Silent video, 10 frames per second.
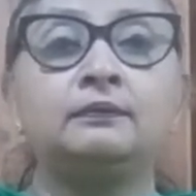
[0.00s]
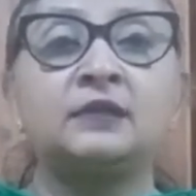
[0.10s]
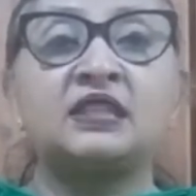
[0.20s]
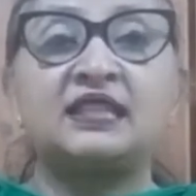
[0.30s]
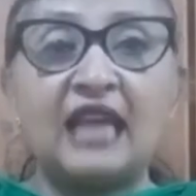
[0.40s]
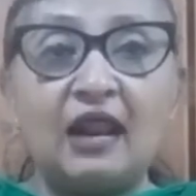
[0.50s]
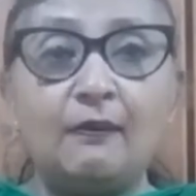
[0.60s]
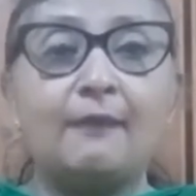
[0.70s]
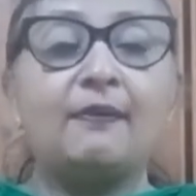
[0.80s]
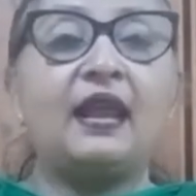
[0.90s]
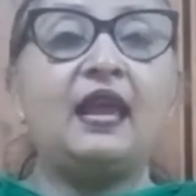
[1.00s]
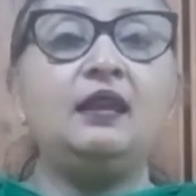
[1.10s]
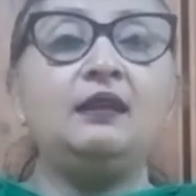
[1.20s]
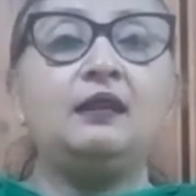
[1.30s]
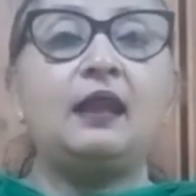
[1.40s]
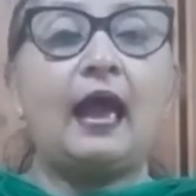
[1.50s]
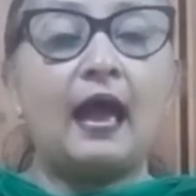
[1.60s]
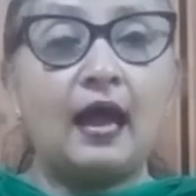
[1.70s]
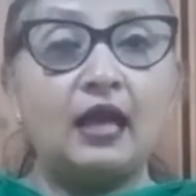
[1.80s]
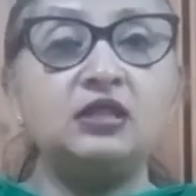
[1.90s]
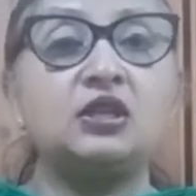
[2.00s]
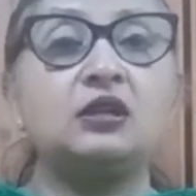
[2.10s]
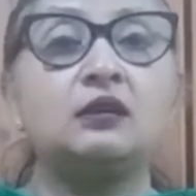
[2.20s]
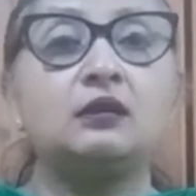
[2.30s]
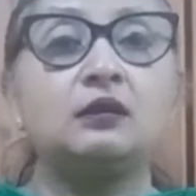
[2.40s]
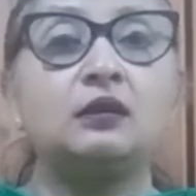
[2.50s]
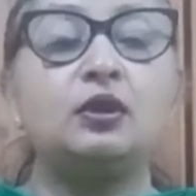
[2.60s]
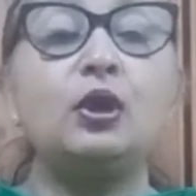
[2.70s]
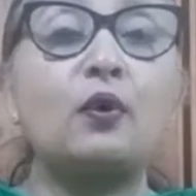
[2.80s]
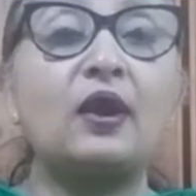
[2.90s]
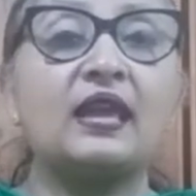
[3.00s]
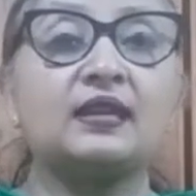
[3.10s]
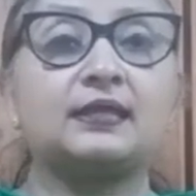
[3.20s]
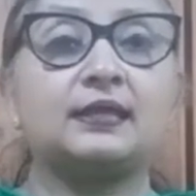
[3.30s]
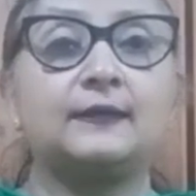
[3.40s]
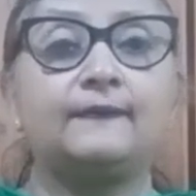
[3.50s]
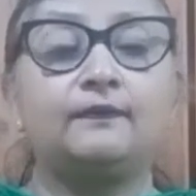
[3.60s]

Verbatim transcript: cell membrane and nucleus.